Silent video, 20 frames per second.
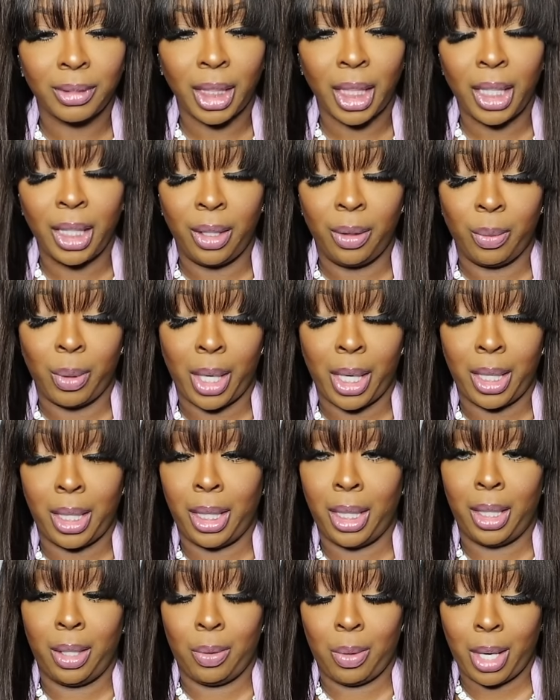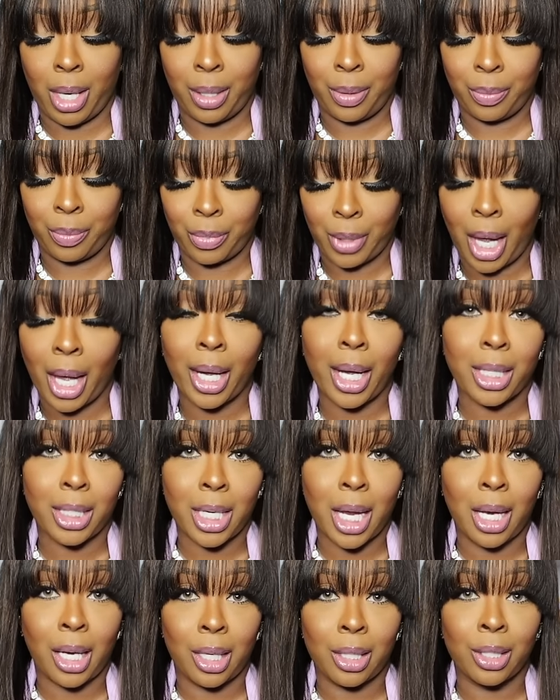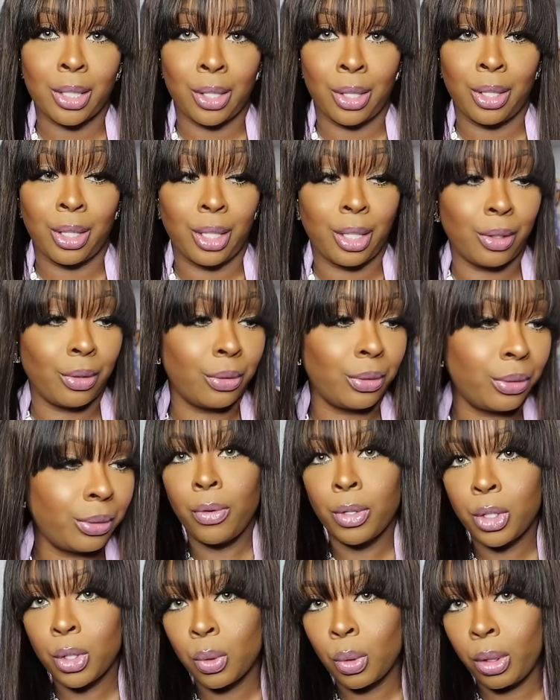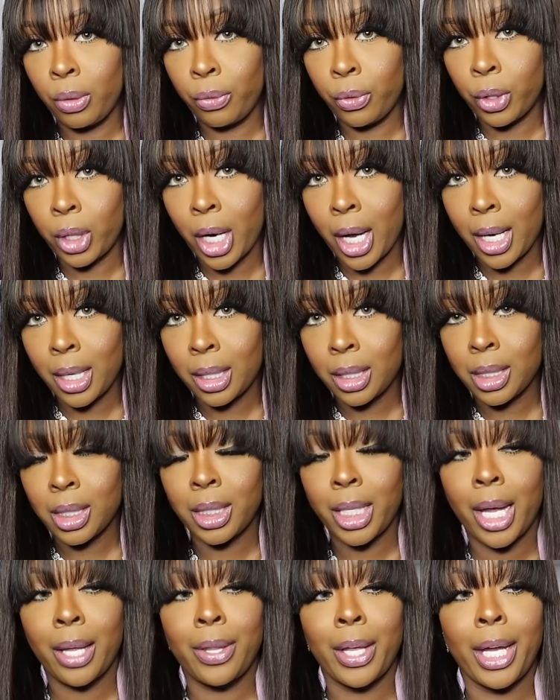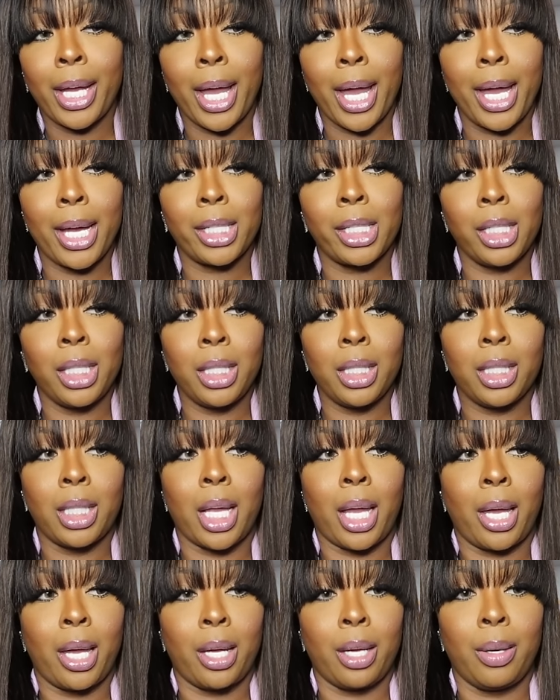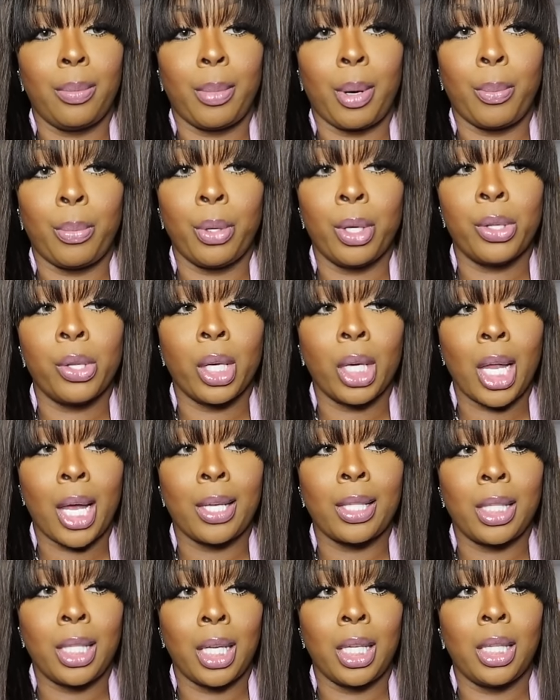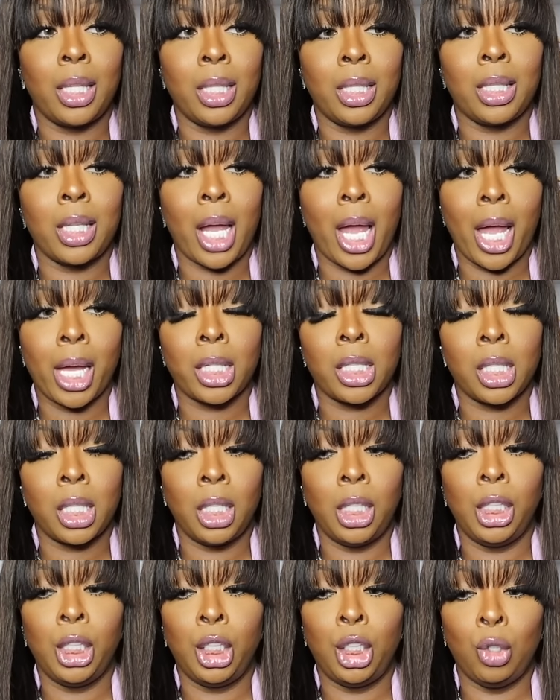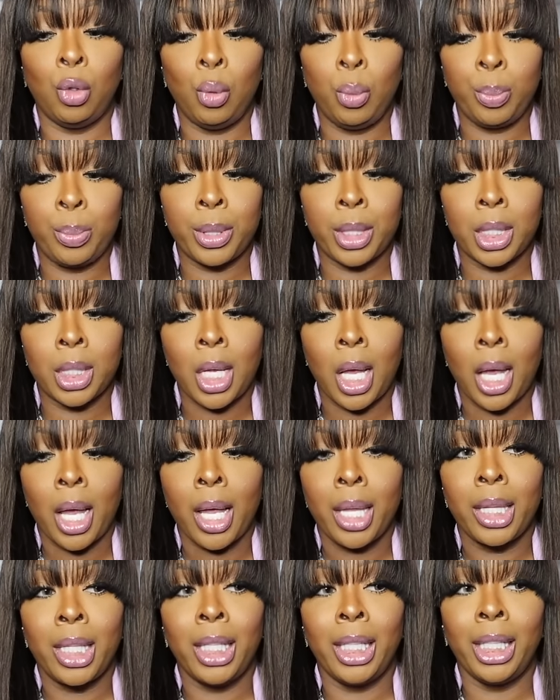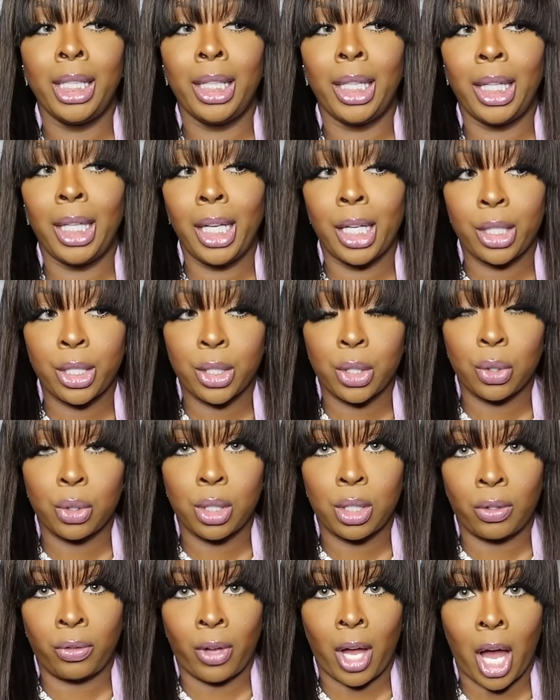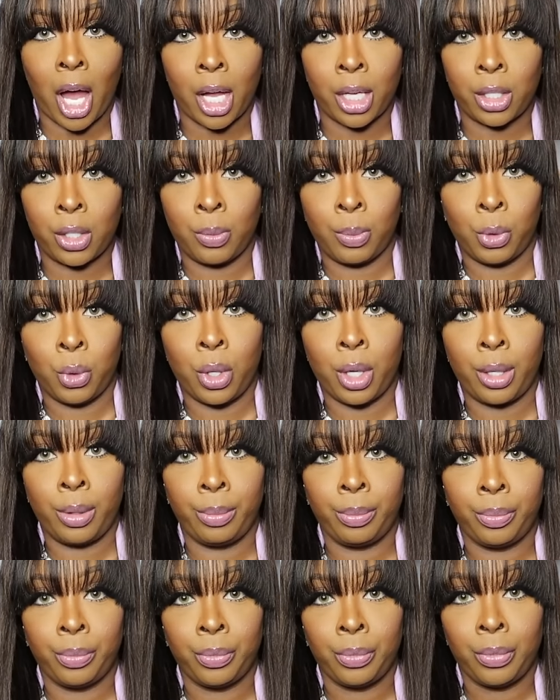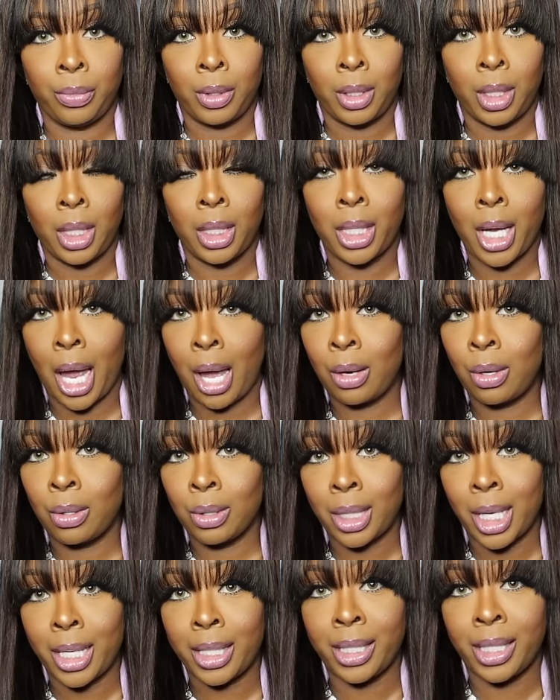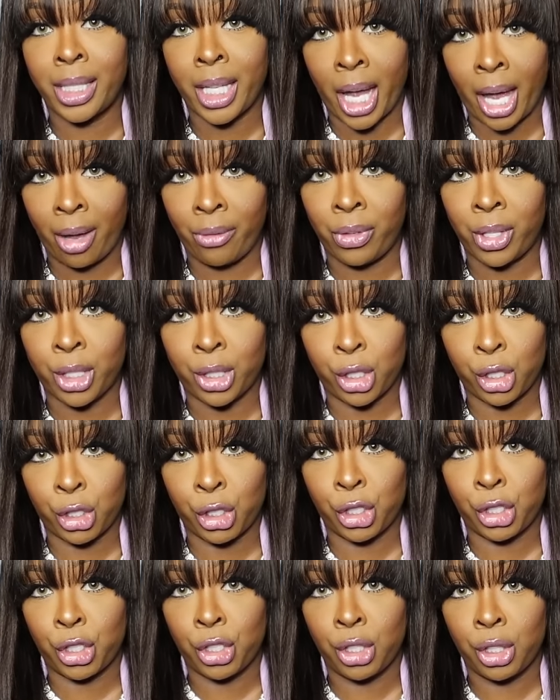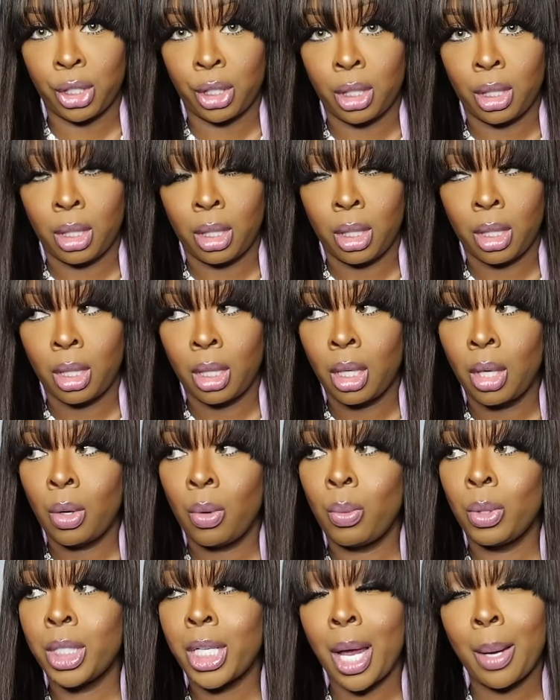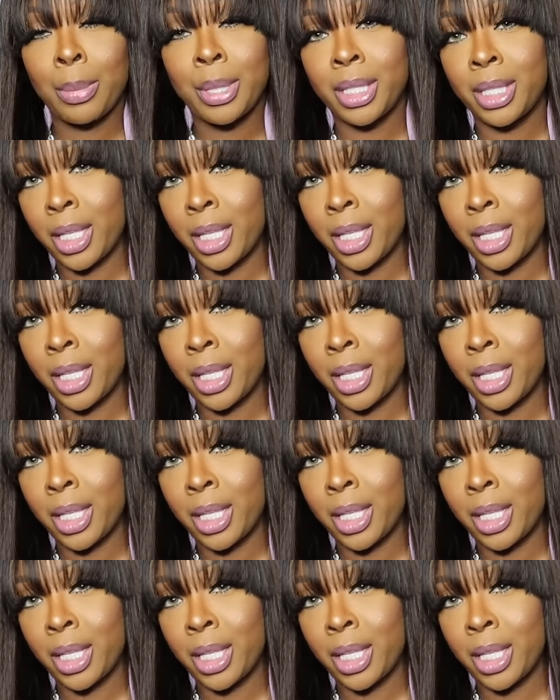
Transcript: anyway anyway i got y'all alternative for 24 dollars now they actually say my brother-in-law said this actually dupes the elixir savage more y'all gonna say savage what y'all be